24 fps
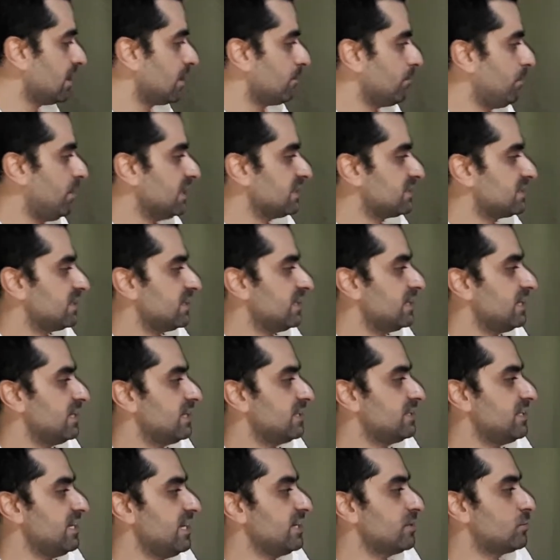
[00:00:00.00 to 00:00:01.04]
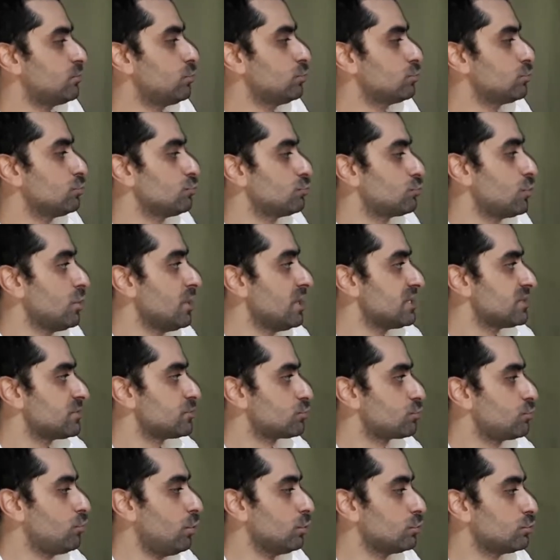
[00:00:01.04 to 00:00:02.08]
but they couldn't
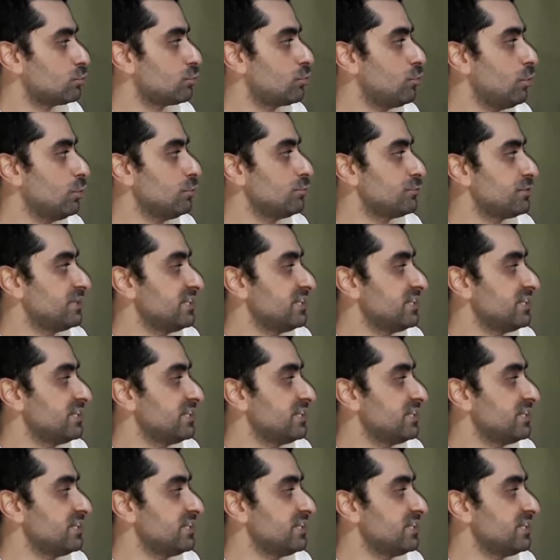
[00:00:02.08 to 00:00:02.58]
score the goal.